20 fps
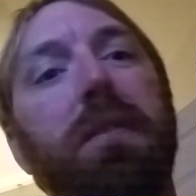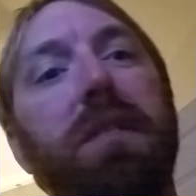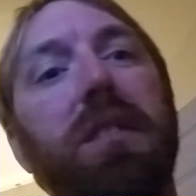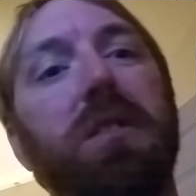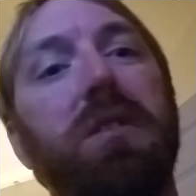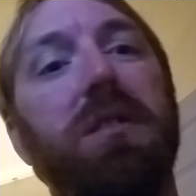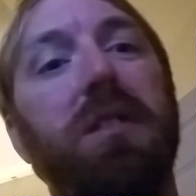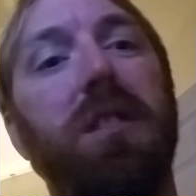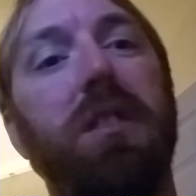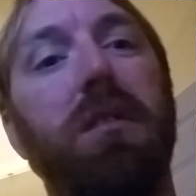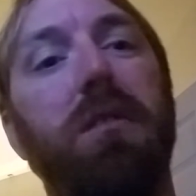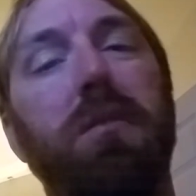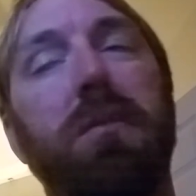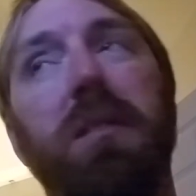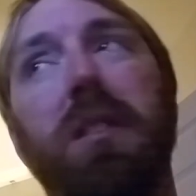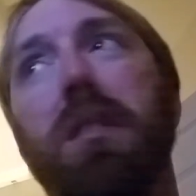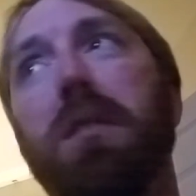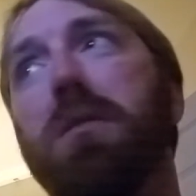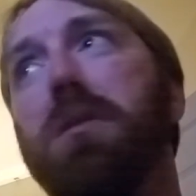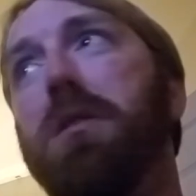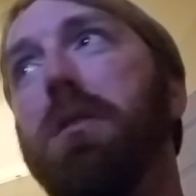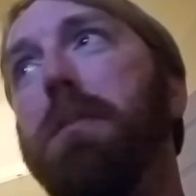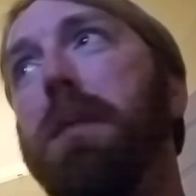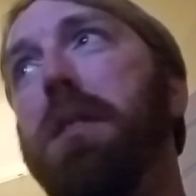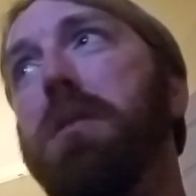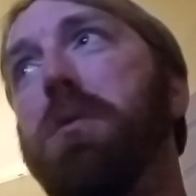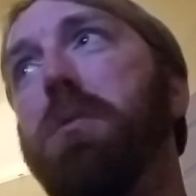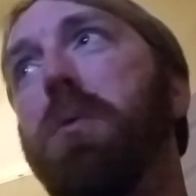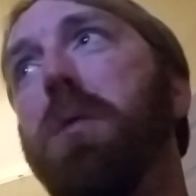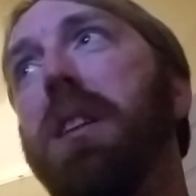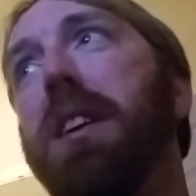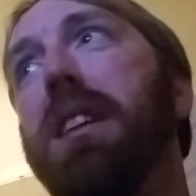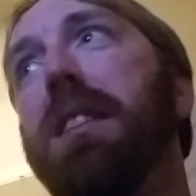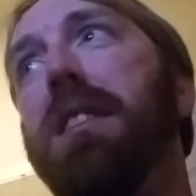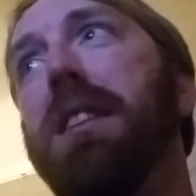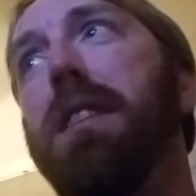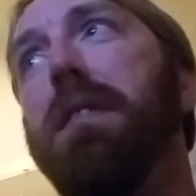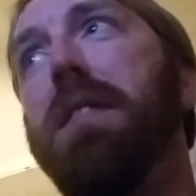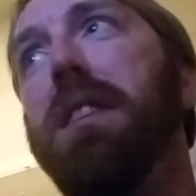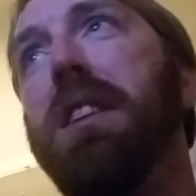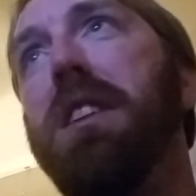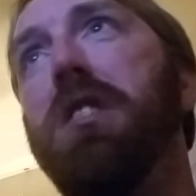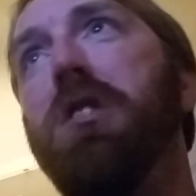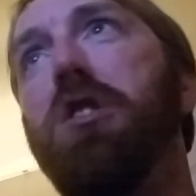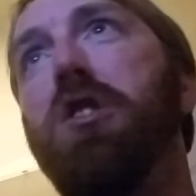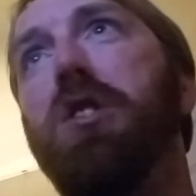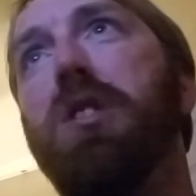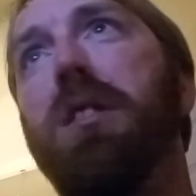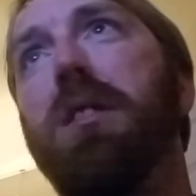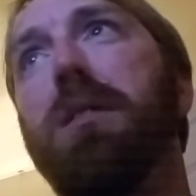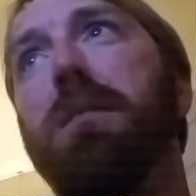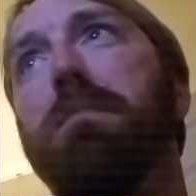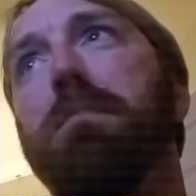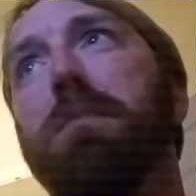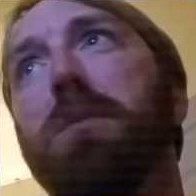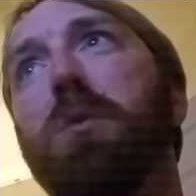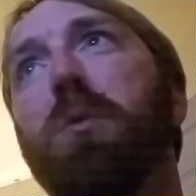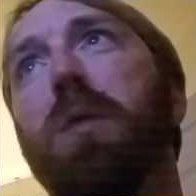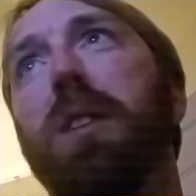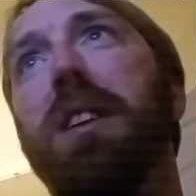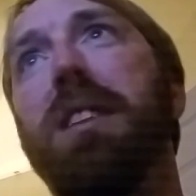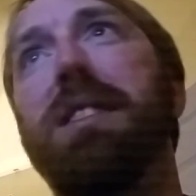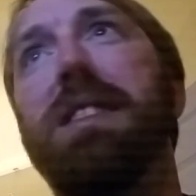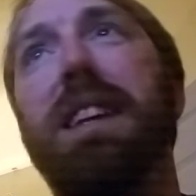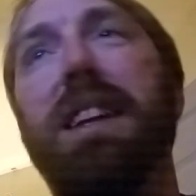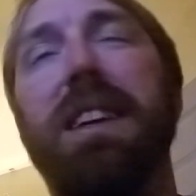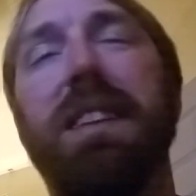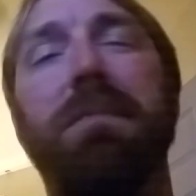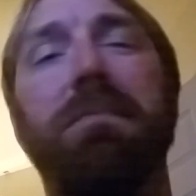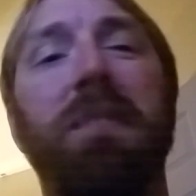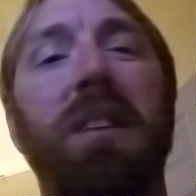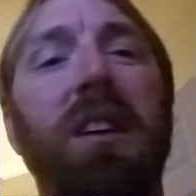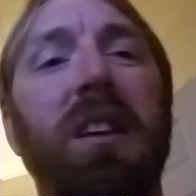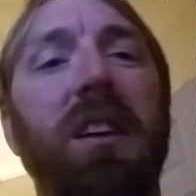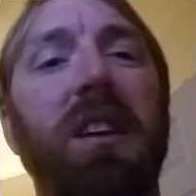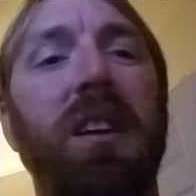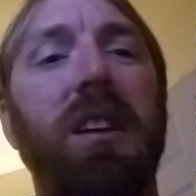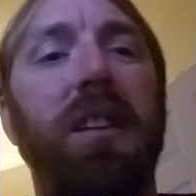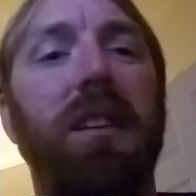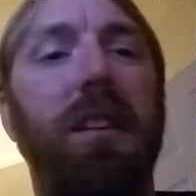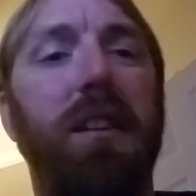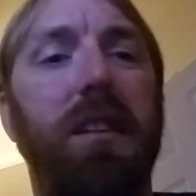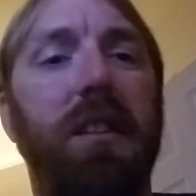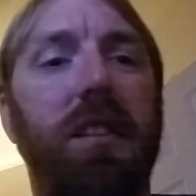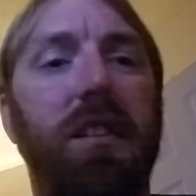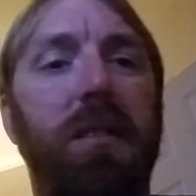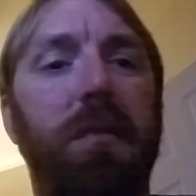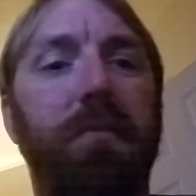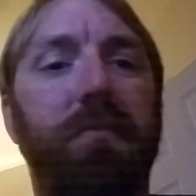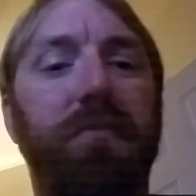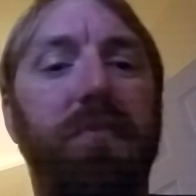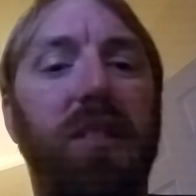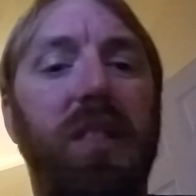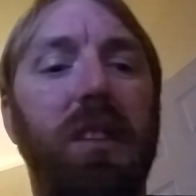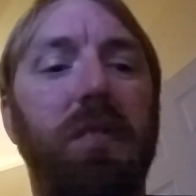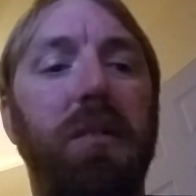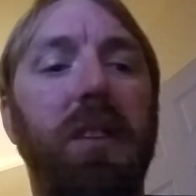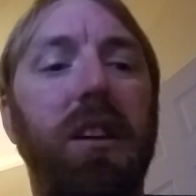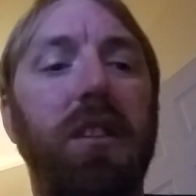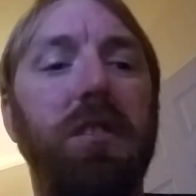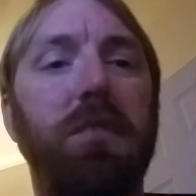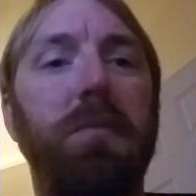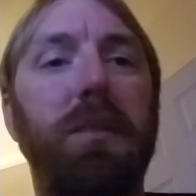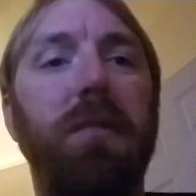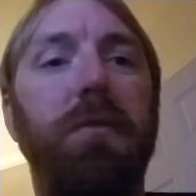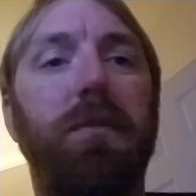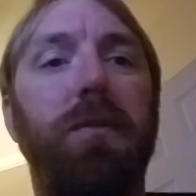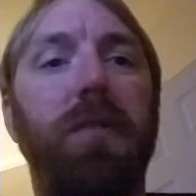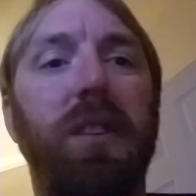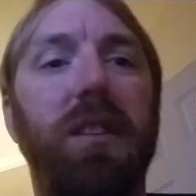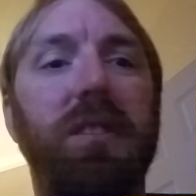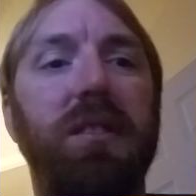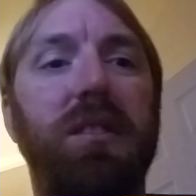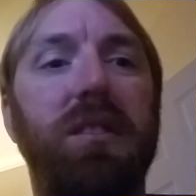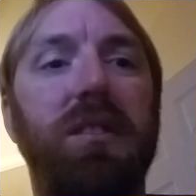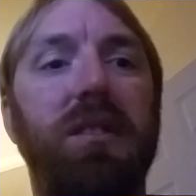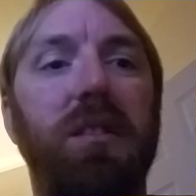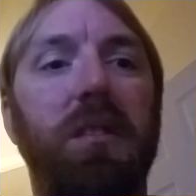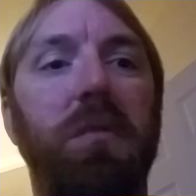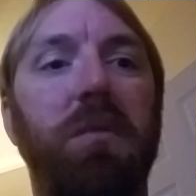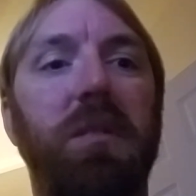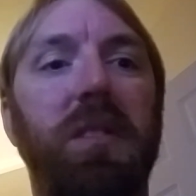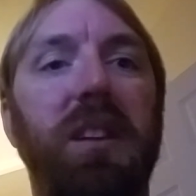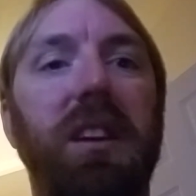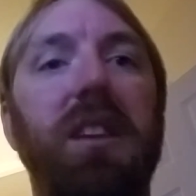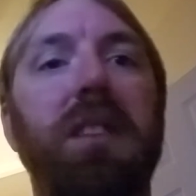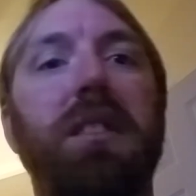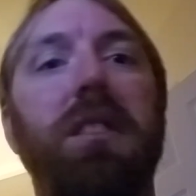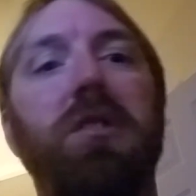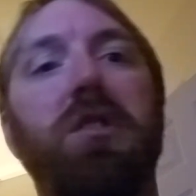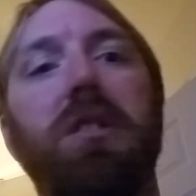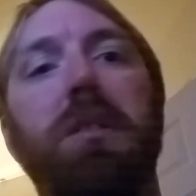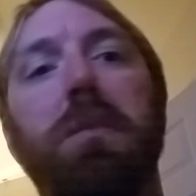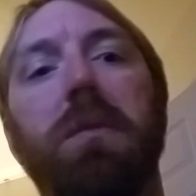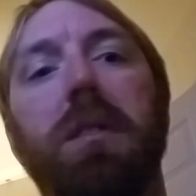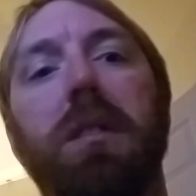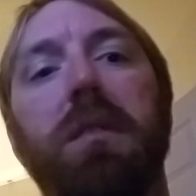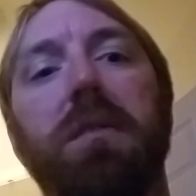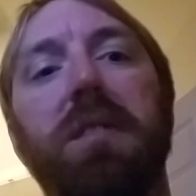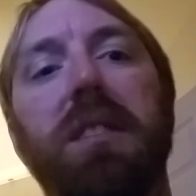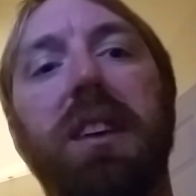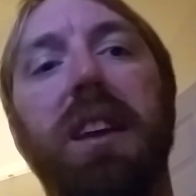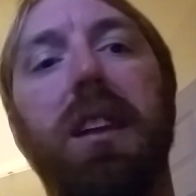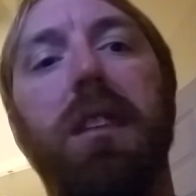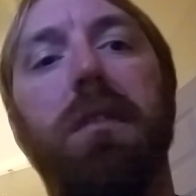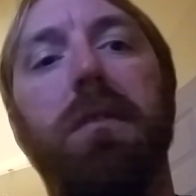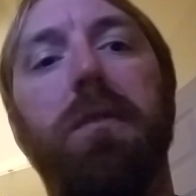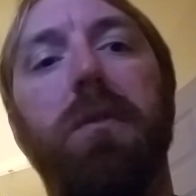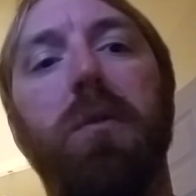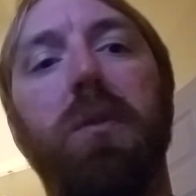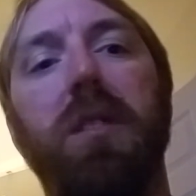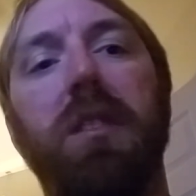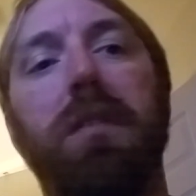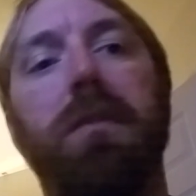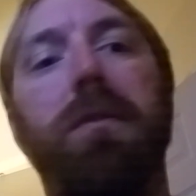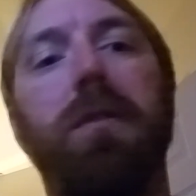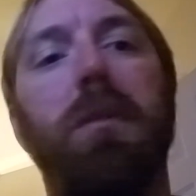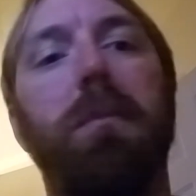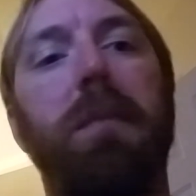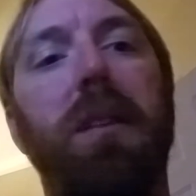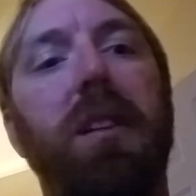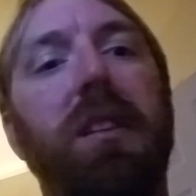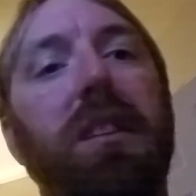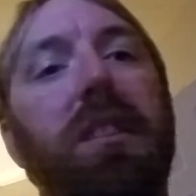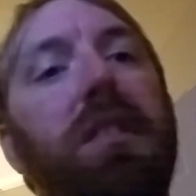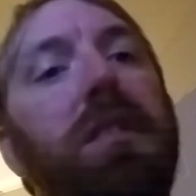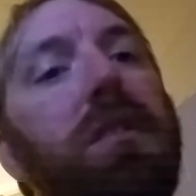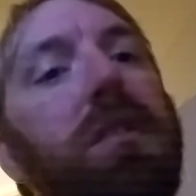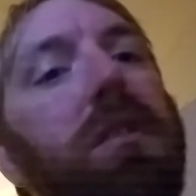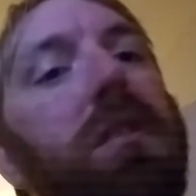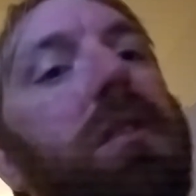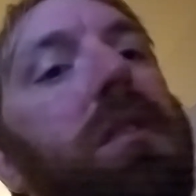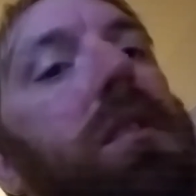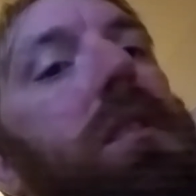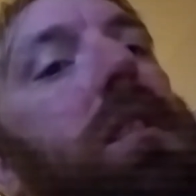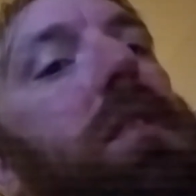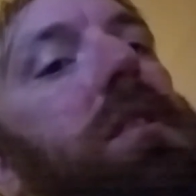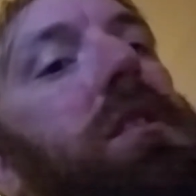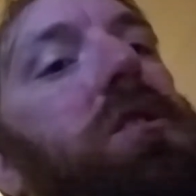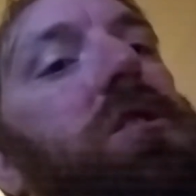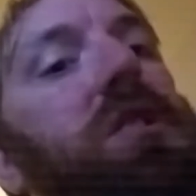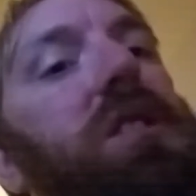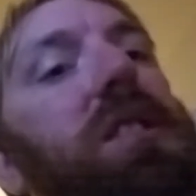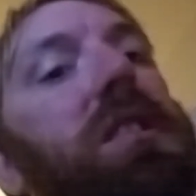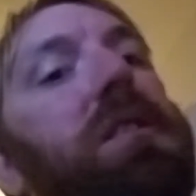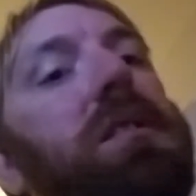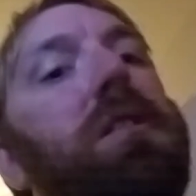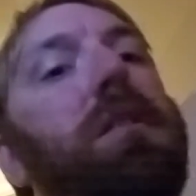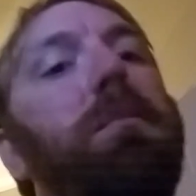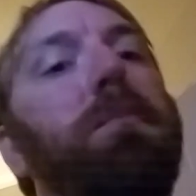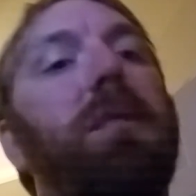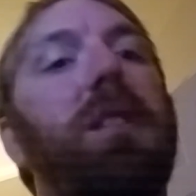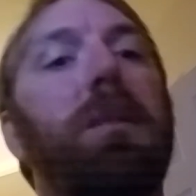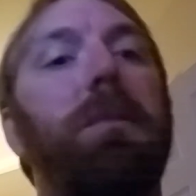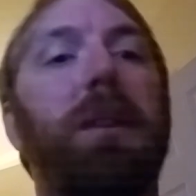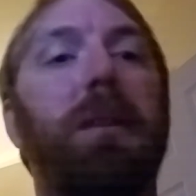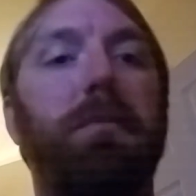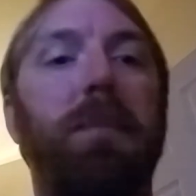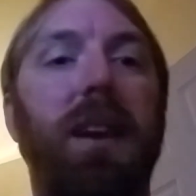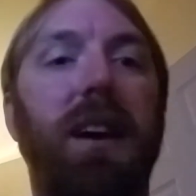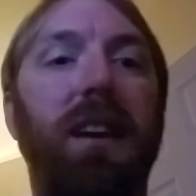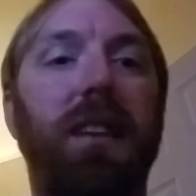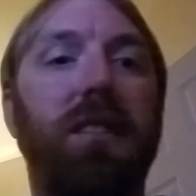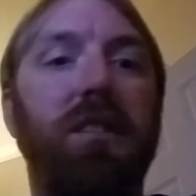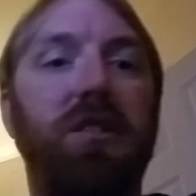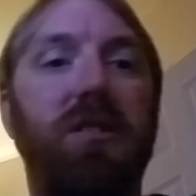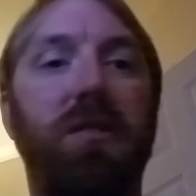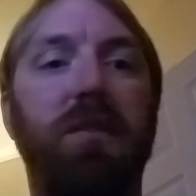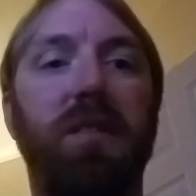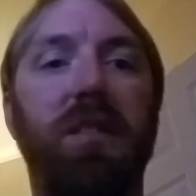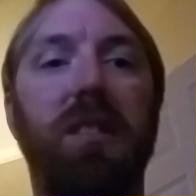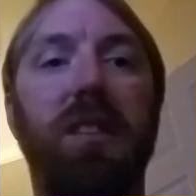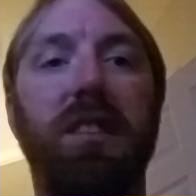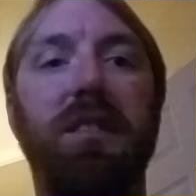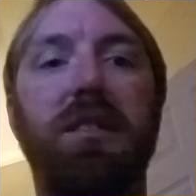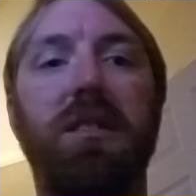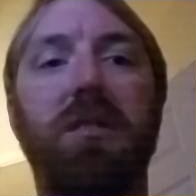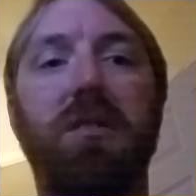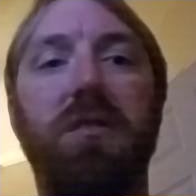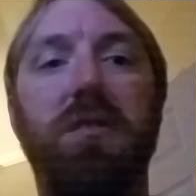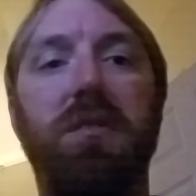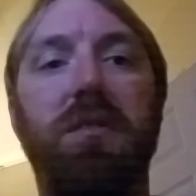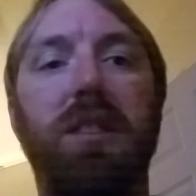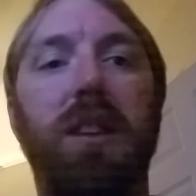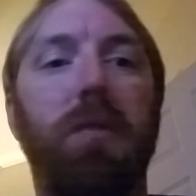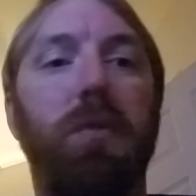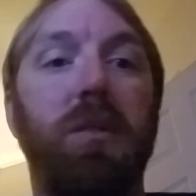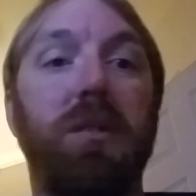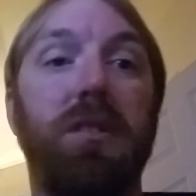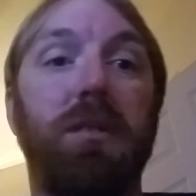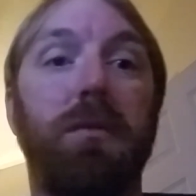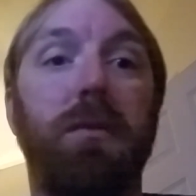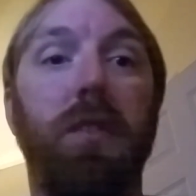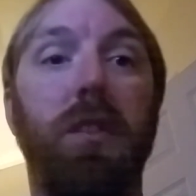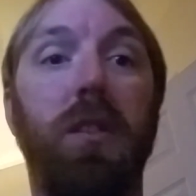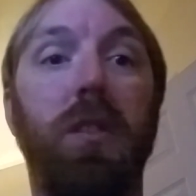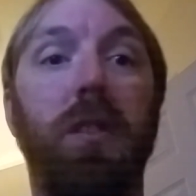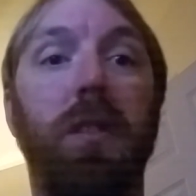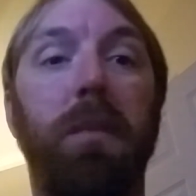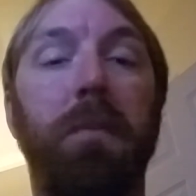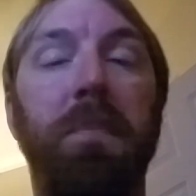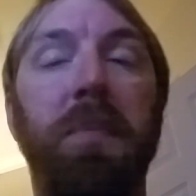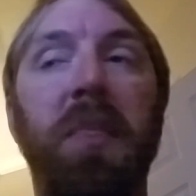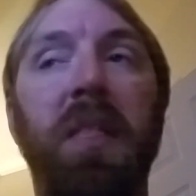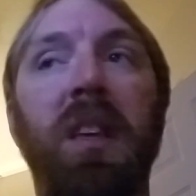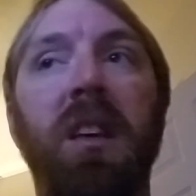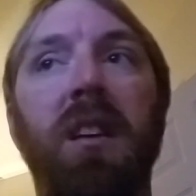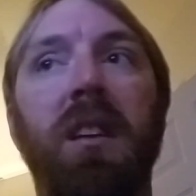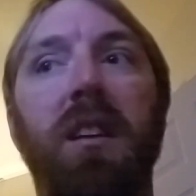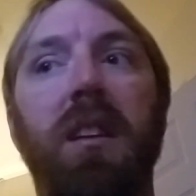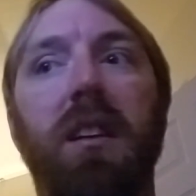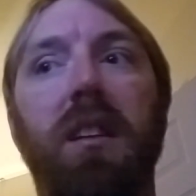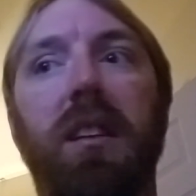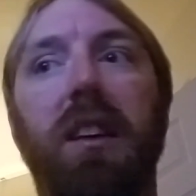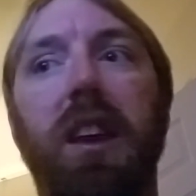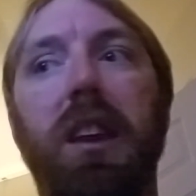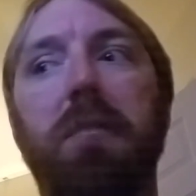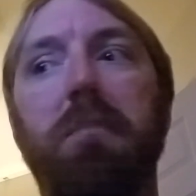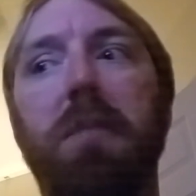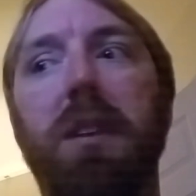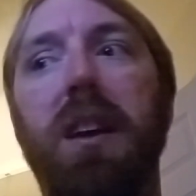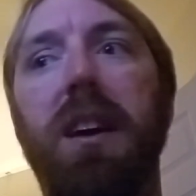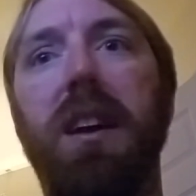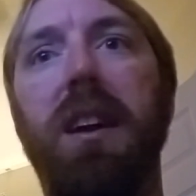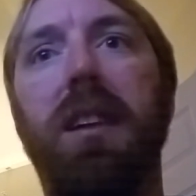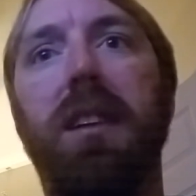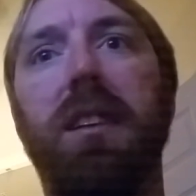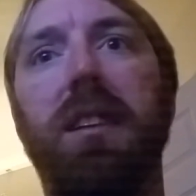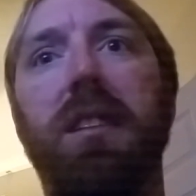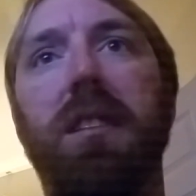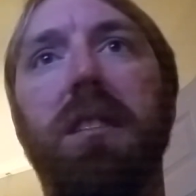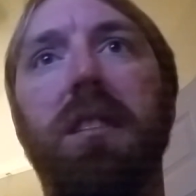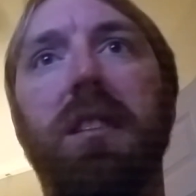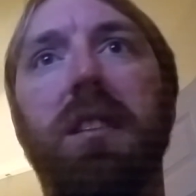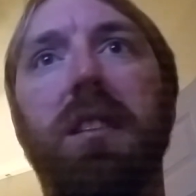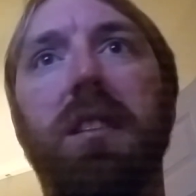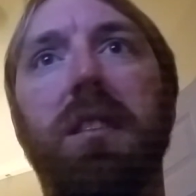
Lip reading: years ago, so about 2011-ish, 2010. We got to be friends slowly, and then she went off to California for about a year, and then she ended up coming back because she realized it wasn't for her. I came back and